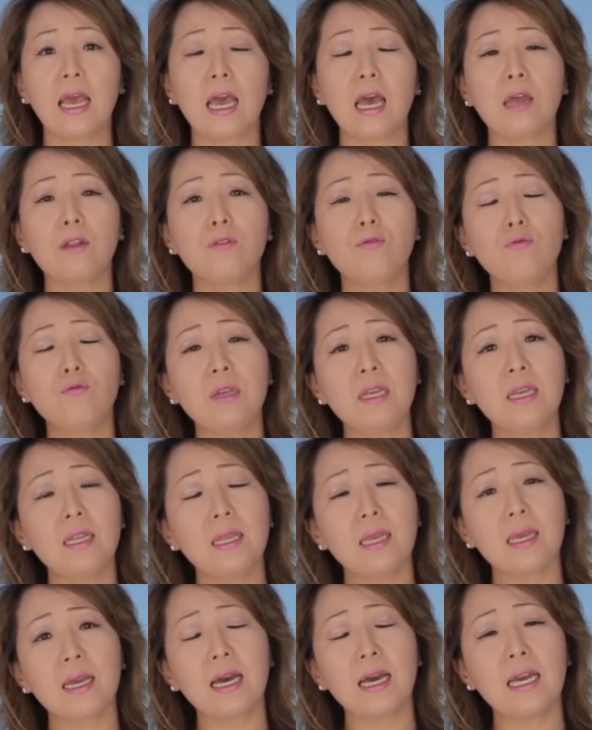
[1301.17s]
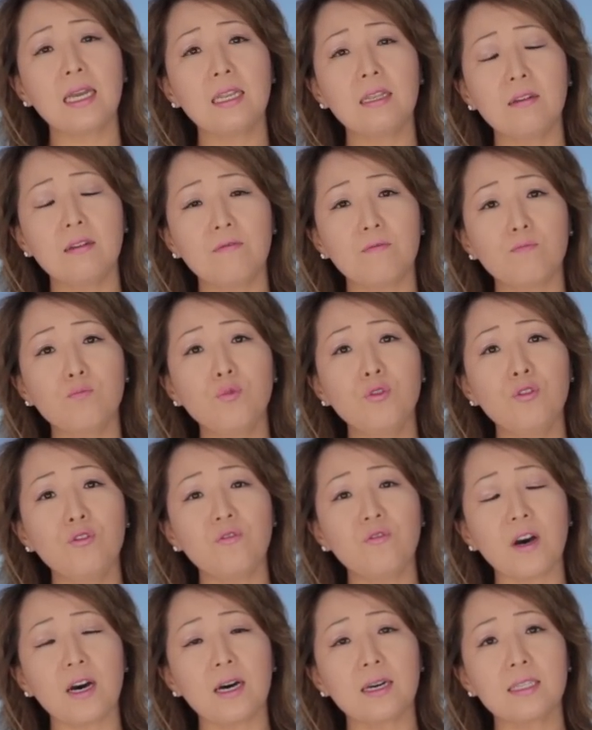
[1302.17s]
and really kind of
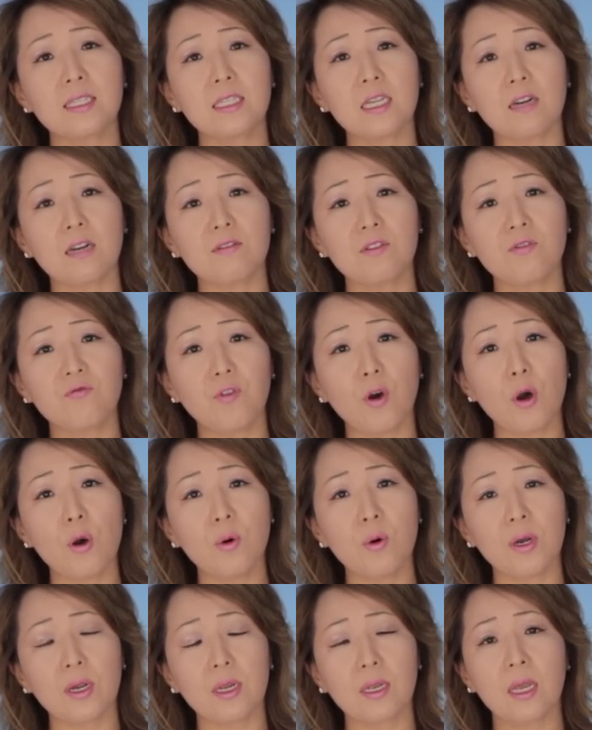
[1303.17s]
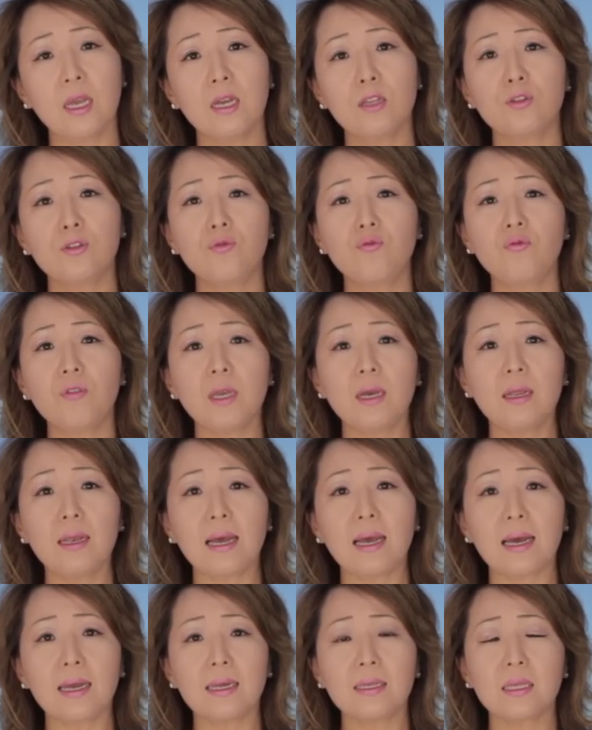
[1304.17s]
move ourselves forward to
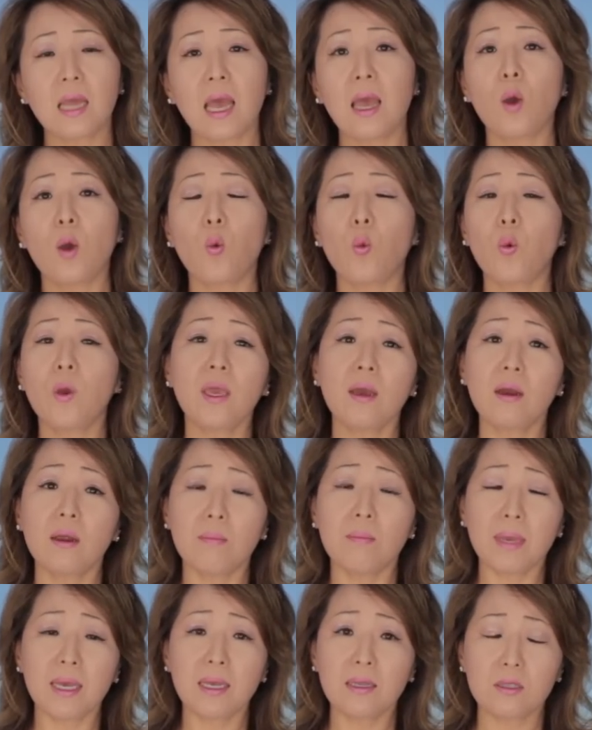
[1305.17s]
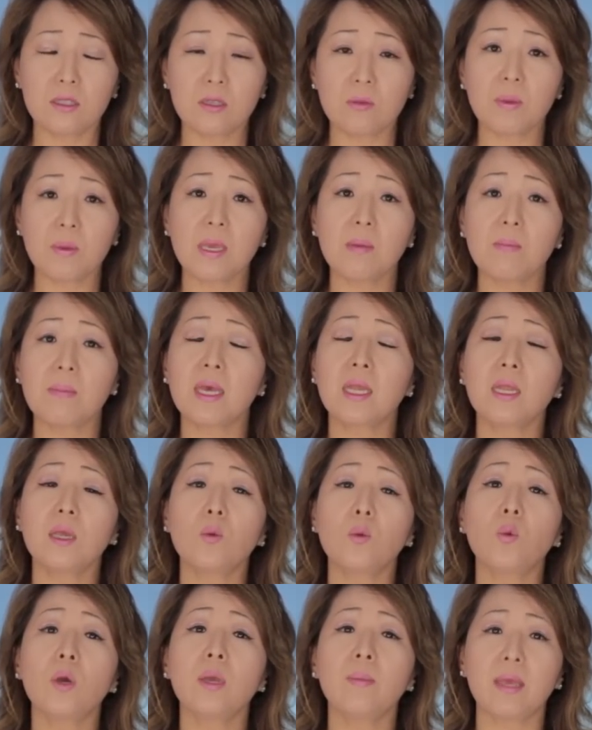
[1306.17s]
realize we are meant to be men
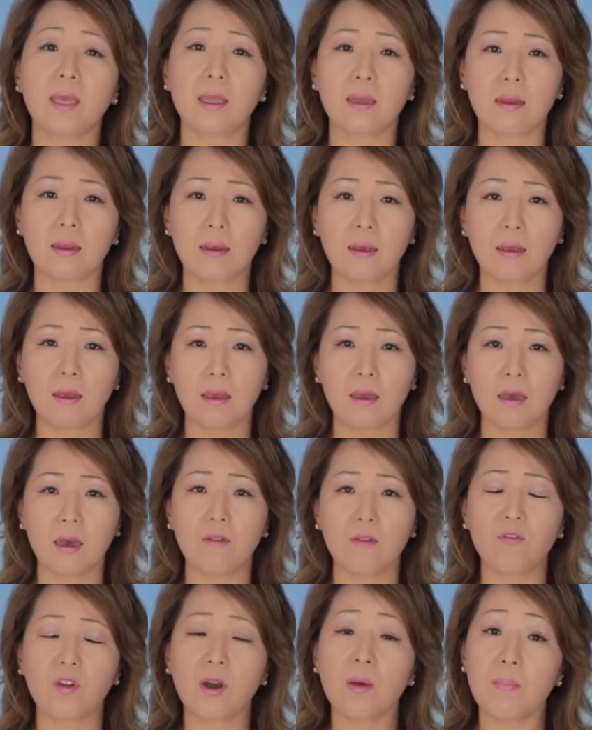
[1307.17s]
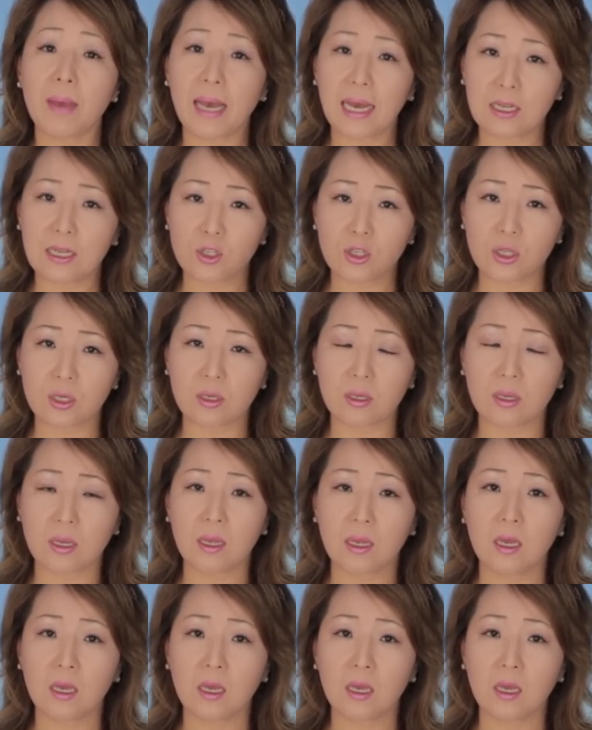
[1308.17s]
and women of compassion.